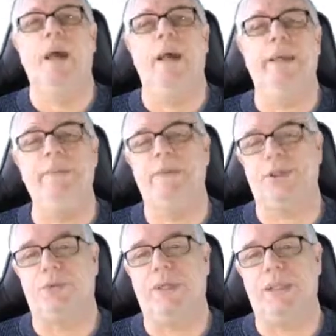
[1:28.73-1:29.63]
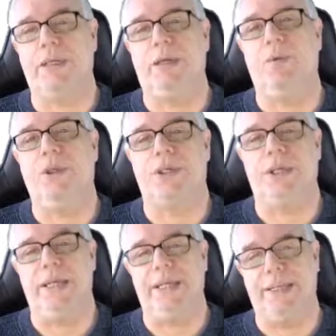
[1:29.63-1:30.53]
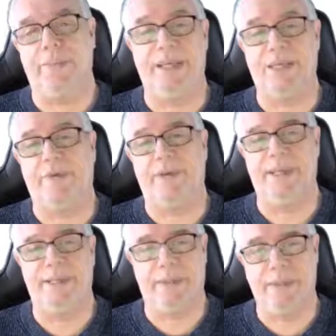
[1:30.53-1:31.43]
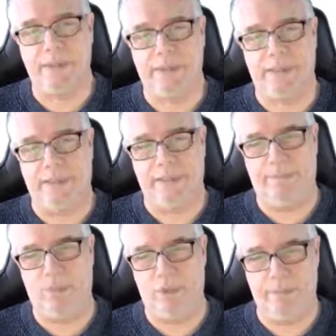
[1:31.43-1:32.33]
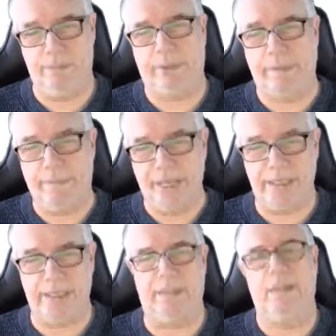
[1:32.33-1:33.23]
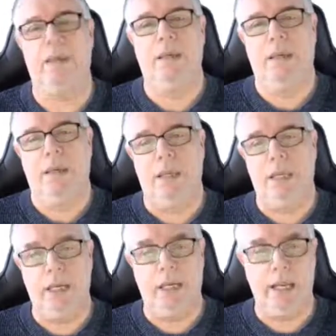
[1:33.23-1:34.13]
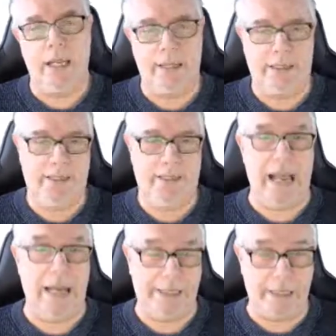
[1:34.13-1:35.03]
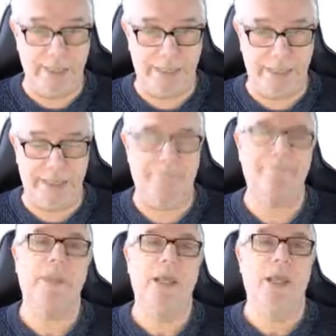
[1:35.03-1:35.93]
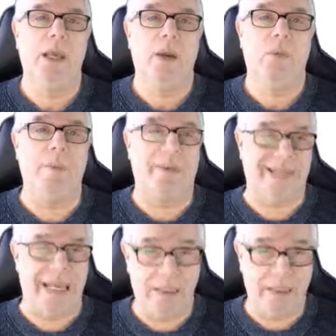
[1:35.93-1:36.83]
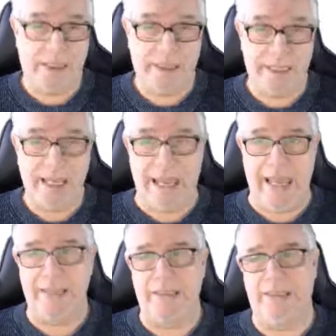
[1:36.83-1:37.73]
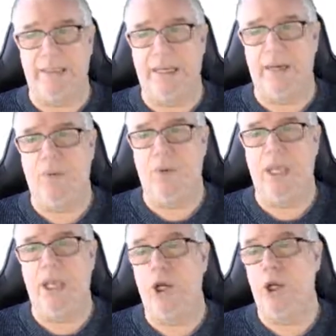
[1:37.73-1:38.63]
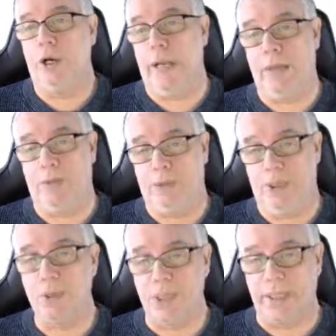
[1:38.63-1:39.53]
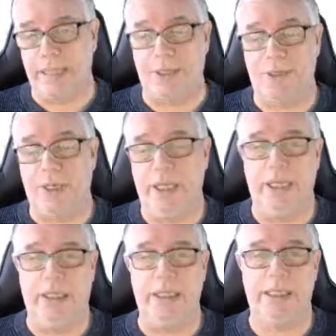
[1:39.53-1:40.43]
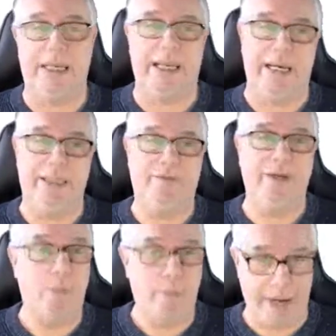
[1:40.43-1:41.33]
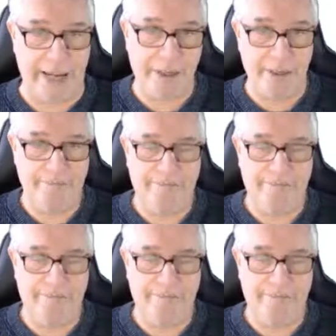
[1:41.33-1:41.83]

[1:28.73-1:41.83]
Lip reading: image to material, which is the pièce of resistance, the most important piece in Alchemist. We present it and we learn how to use it. Actually, it is kind of a no-brainer,